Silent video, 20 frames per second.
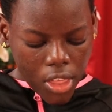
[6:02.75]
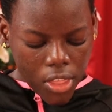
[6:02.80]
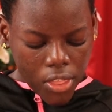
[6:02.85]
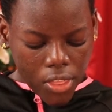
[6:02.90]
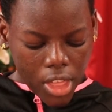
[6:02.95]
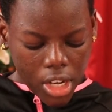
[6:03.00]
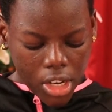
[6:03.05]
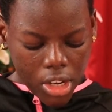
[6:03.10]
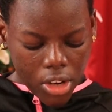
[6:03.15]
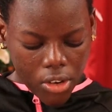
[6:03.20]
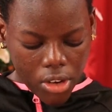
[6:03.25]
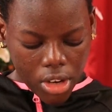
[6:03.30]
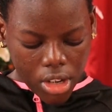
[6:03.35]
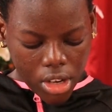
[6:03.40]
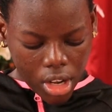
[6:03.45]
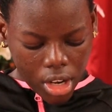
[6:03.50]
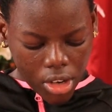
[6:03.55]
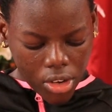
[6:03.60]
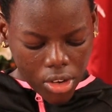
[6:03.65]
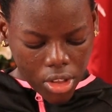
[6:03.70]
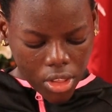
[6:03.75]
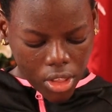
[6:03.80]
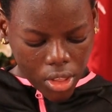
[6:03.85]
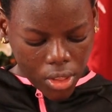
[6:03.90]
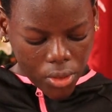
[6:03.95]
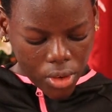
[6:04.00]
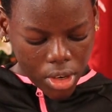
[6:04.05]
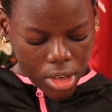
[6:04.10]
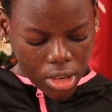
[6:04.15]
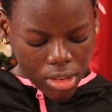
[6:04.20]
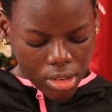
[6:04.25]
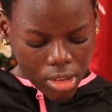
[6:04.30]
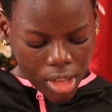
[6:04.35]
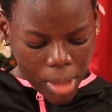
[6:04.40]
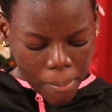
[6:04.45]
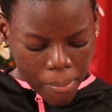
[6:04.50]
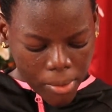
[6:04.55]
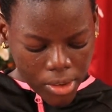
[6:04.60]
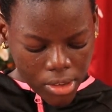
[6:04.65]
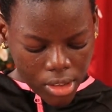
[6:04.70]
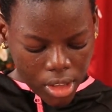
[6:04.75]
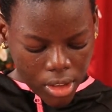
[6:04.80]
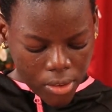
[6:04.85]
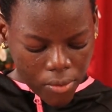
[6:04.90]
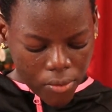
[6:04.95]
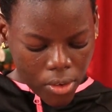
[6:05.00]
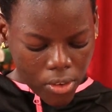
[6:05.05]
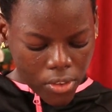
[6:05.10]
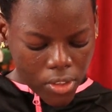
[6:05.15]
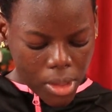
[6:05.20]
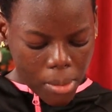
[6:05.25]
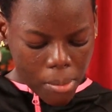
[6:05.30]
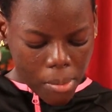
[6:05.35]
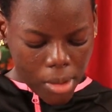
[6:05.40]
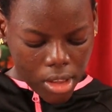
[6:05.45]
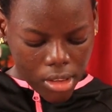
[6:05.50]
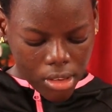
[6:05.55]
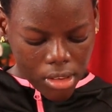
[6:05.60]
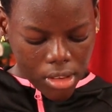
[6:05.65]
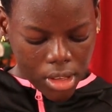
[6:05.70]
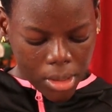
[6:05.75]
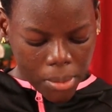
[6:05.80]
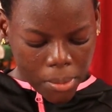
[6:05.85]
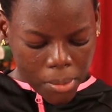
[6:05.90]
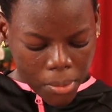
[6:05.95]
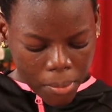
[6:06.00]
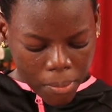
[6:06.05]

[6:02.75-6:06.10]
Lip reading: Then he returned to the three disciples and found them asleep.